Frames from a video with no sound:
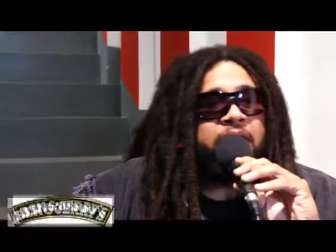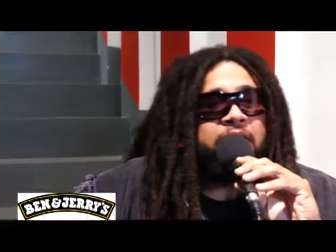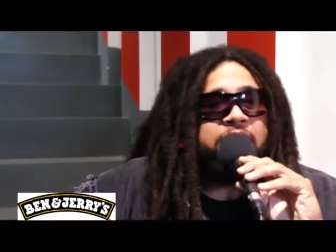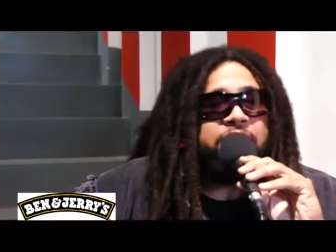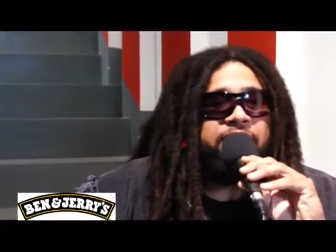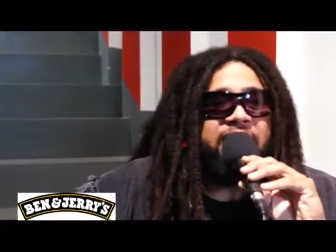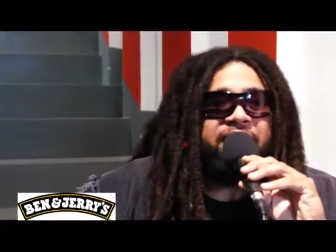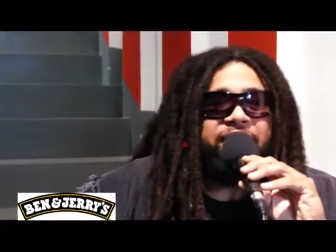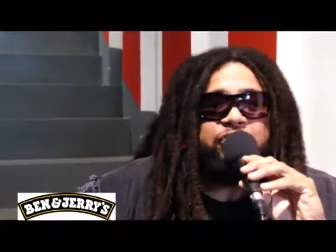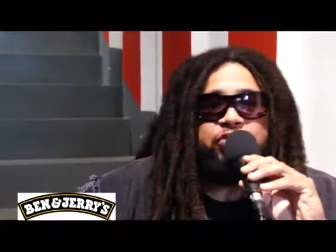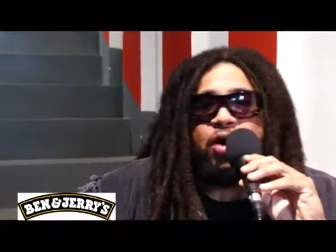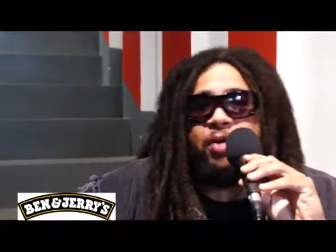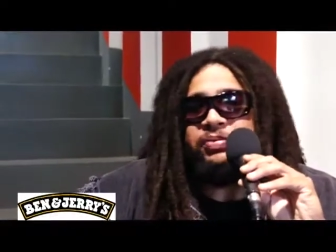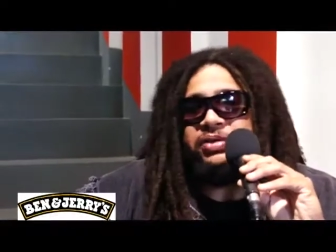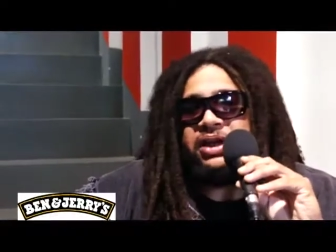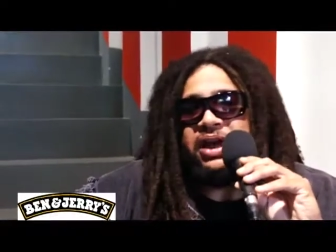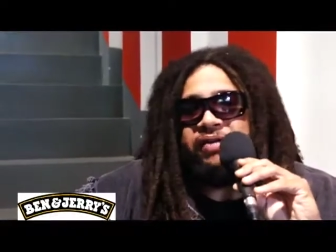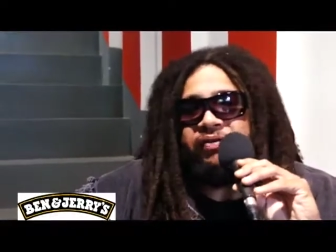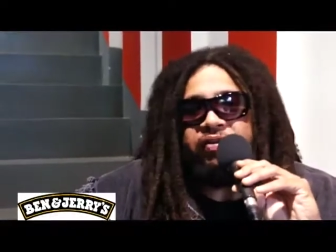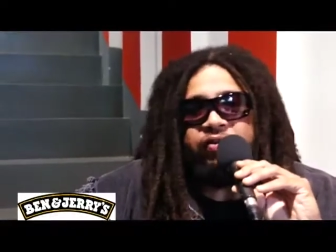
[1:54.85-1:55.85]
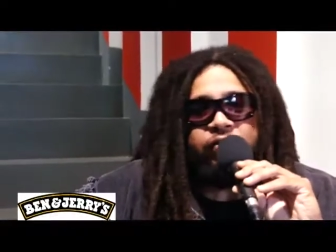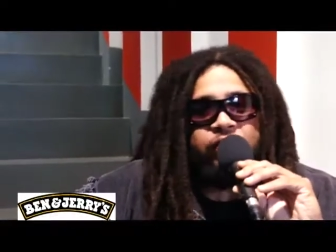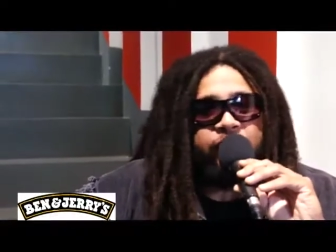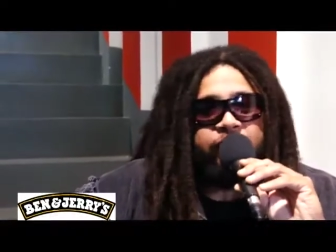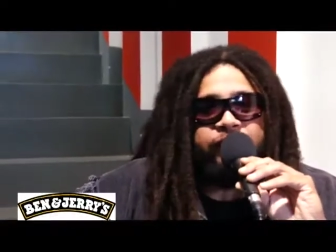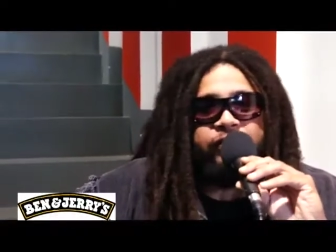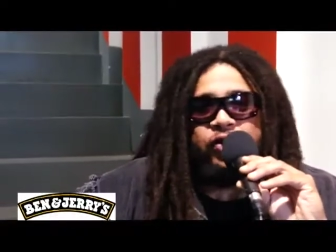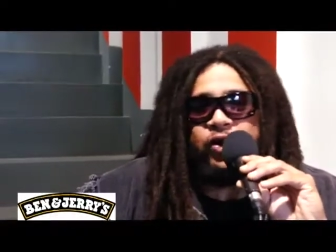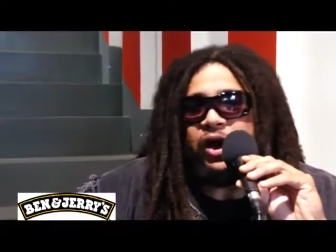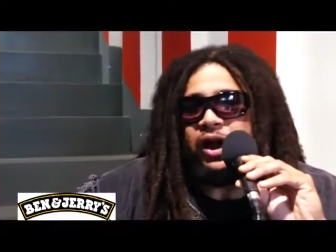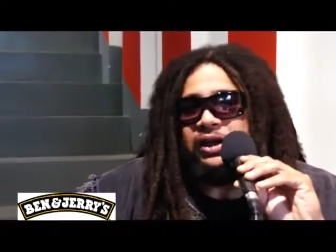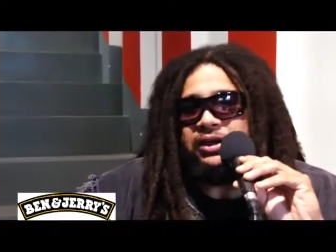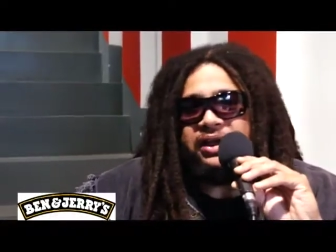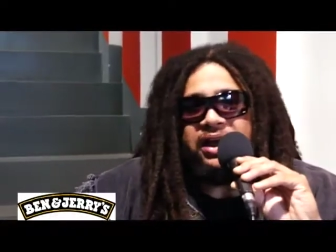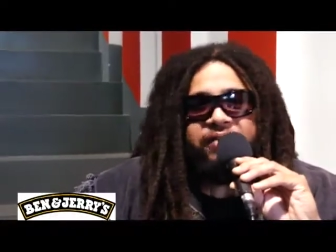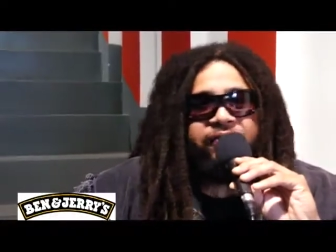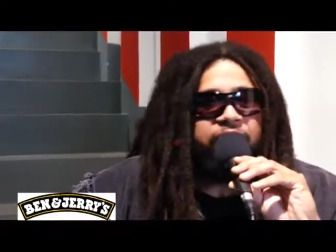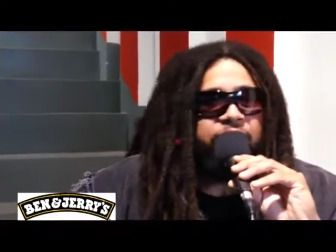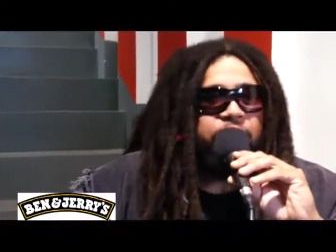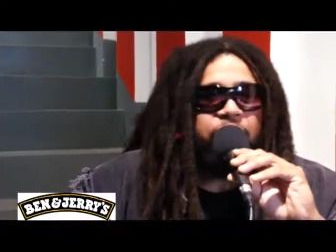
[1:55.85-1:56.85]
So we have drums in every room, vocals
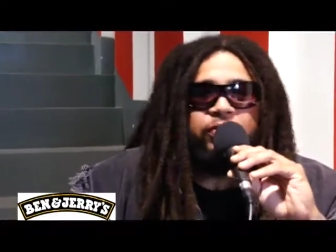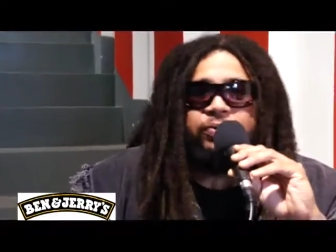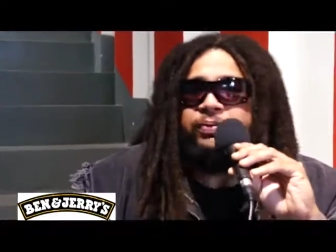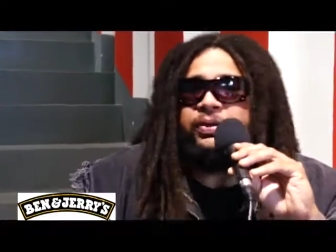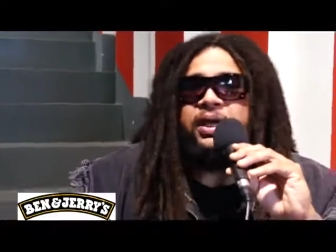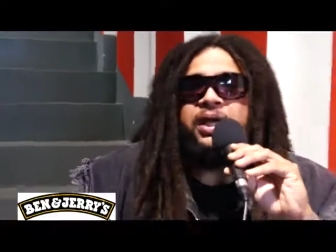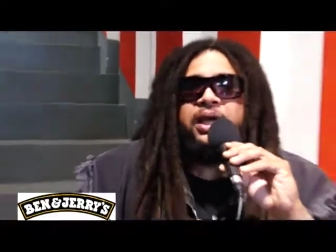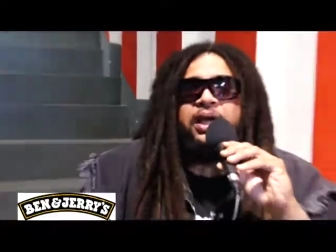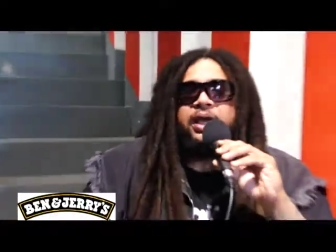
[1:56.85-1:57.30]
in every room.